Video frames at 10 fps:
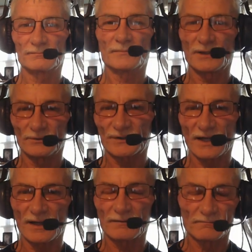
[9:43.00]

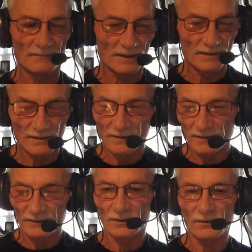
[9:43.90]
Understand?
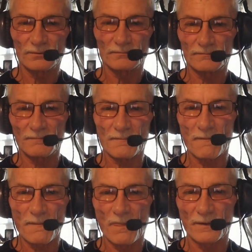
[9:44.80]
So
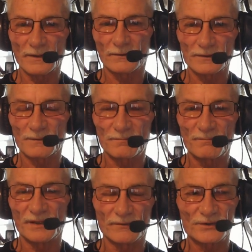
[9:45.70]
now there's a
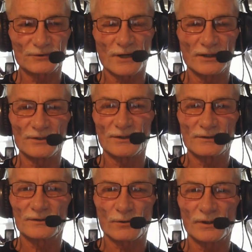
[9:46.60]
bit of a strategy.
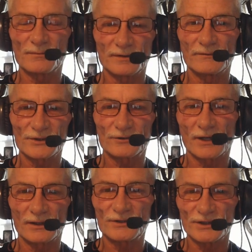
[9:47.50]
There's quite a bit of a
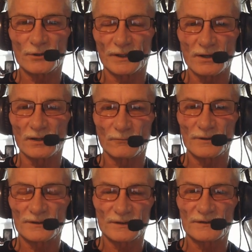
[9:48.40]
strategy going on with
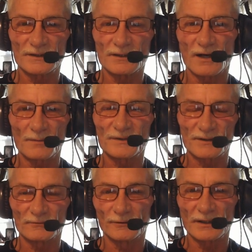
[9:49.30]
this. It's the opposite,
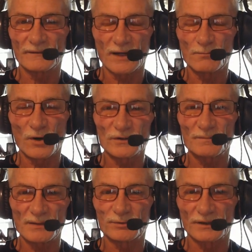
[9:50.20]
really, of how most
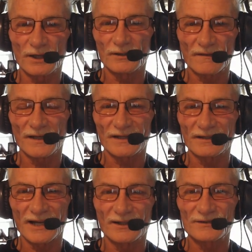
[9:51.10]
people are going to think, and
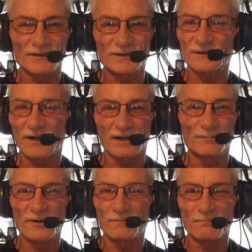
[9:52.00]
that is, this is not
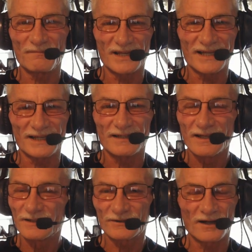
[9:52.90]
about me.
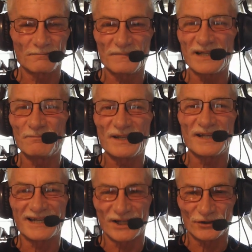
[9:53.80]
It's not me
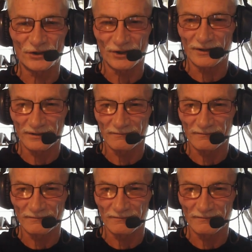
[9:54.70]
being injured.